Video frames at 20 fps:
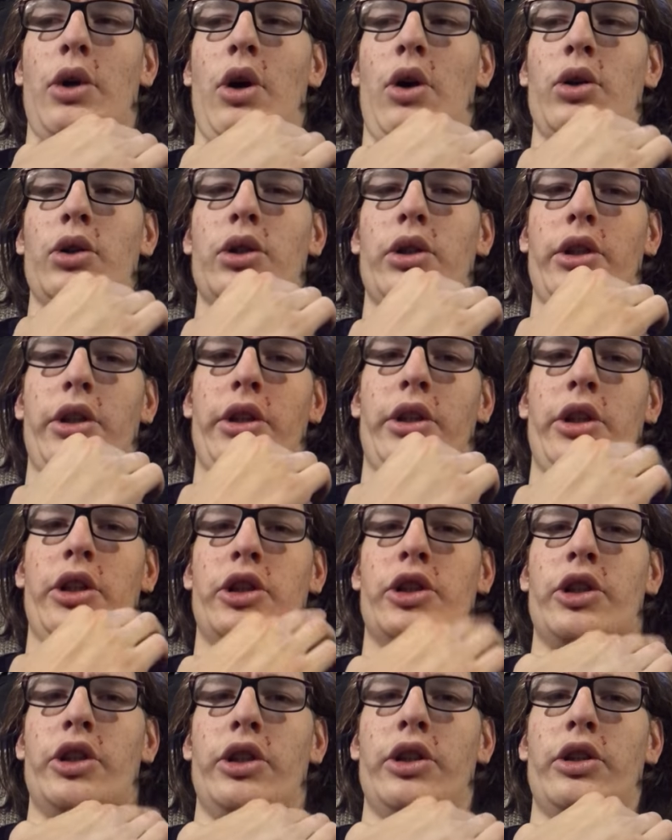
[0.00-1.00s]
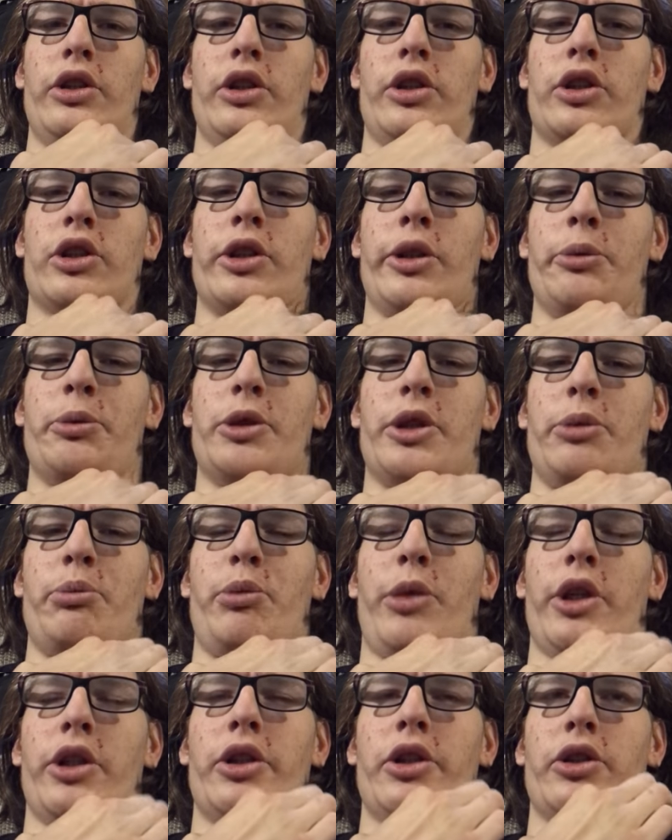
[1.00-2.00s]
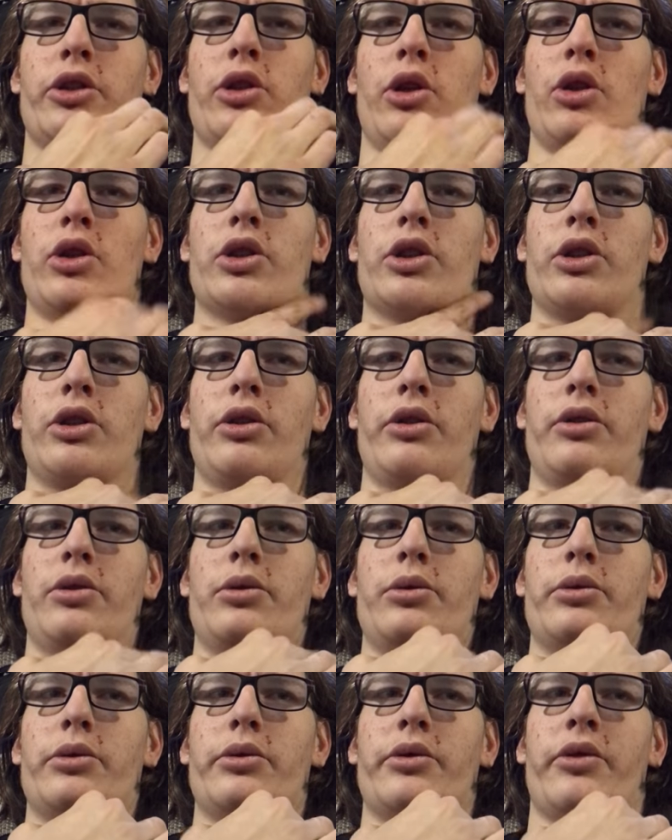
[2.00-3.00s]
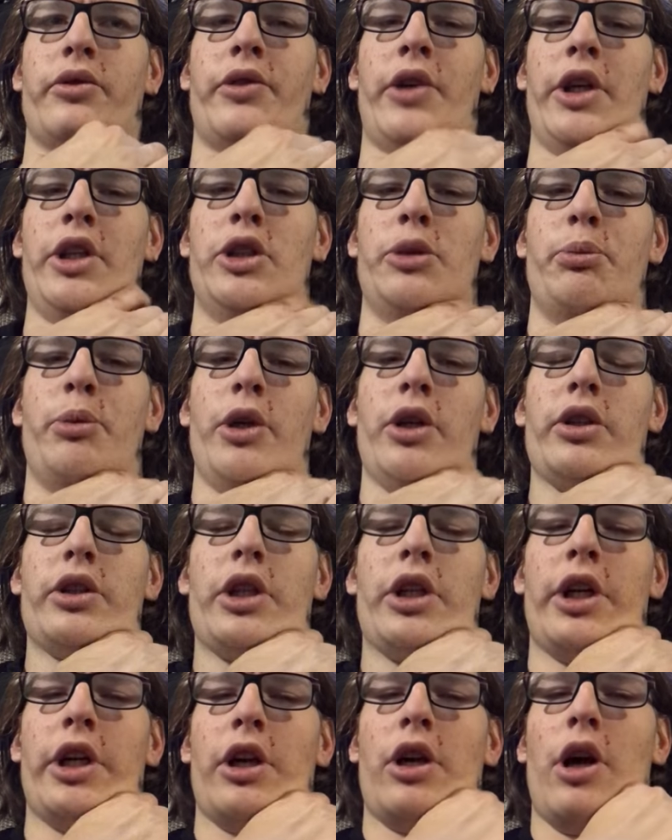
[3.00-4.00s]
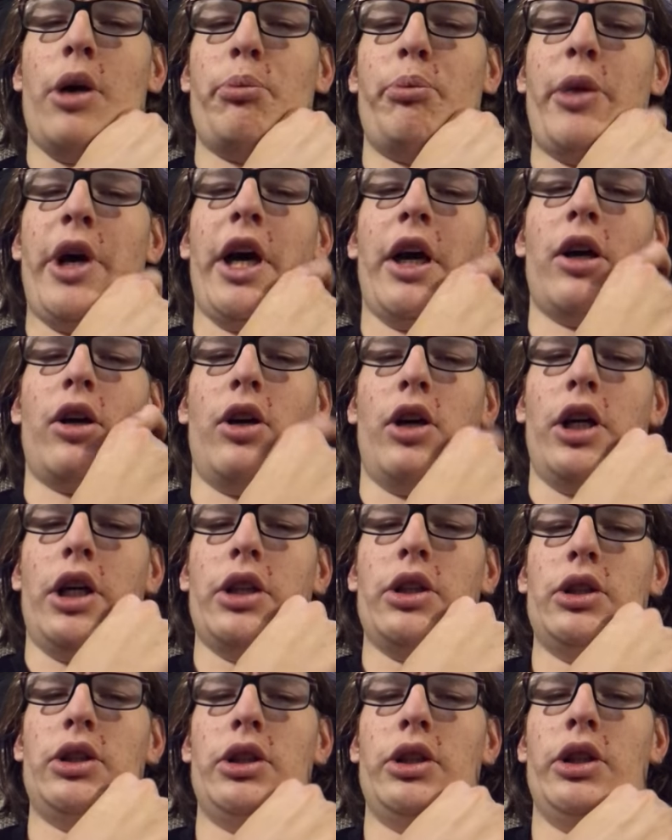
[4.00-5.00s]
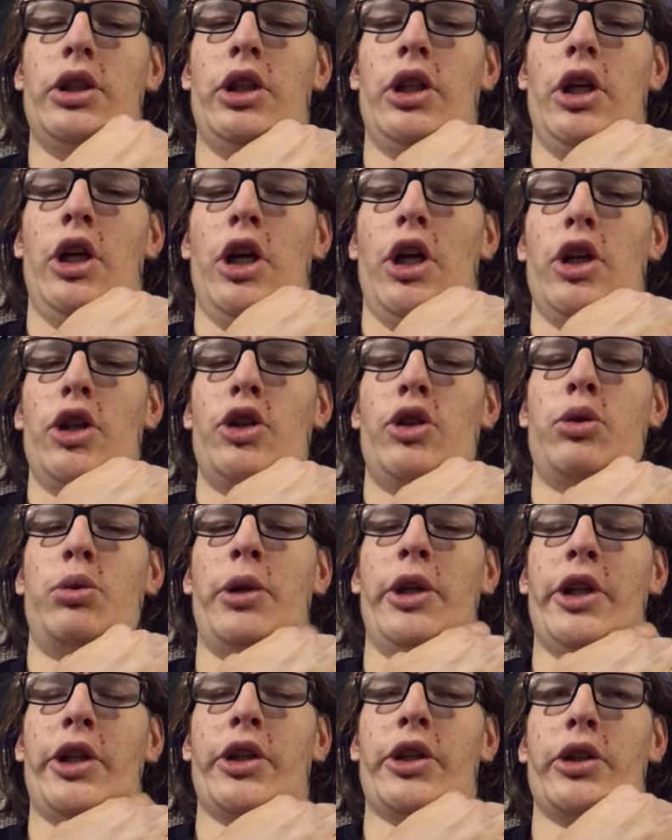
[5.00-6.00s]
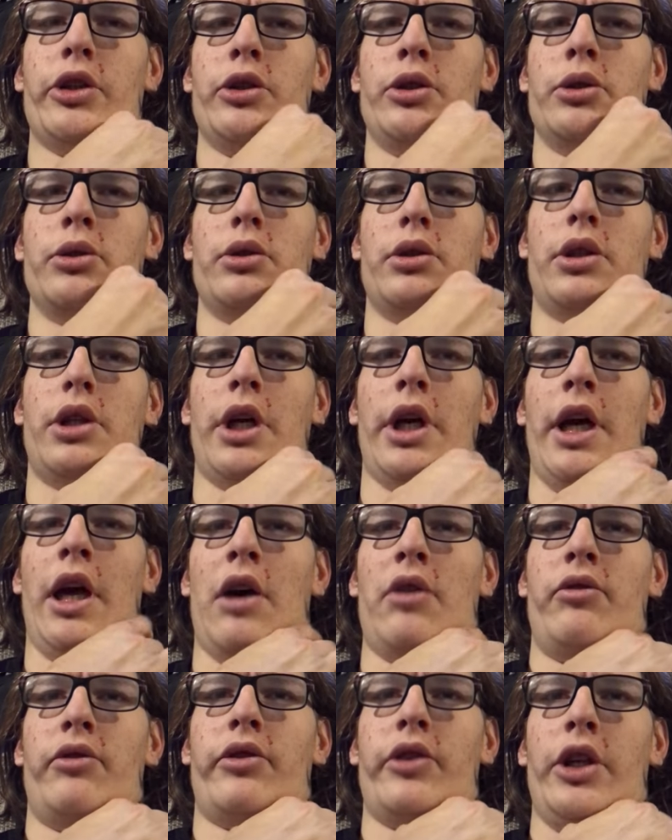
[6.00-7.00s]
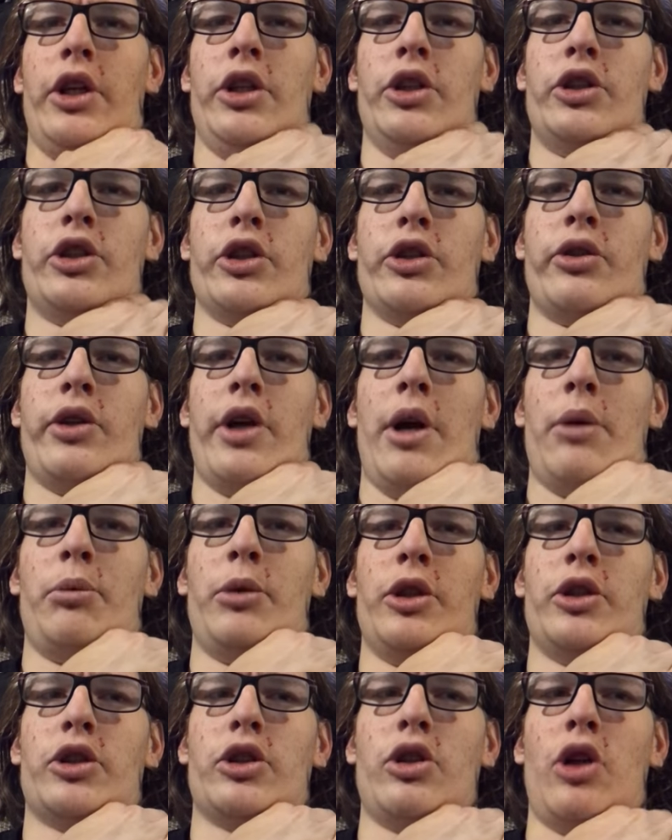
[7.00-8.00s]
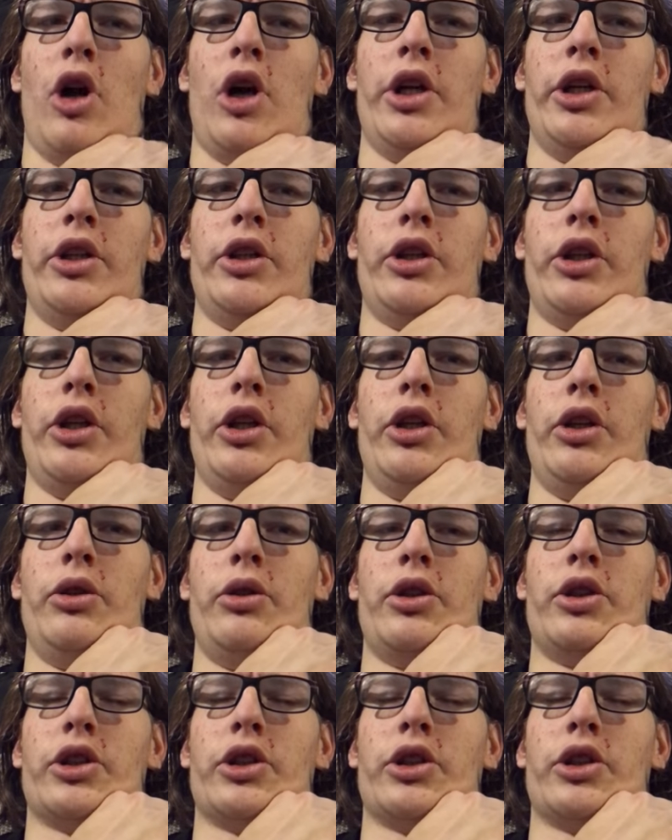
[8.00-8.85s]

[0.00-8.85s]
All, and it's in the description, but there's also Facebook that I got back on, Twitter, I have Instagram that's not in the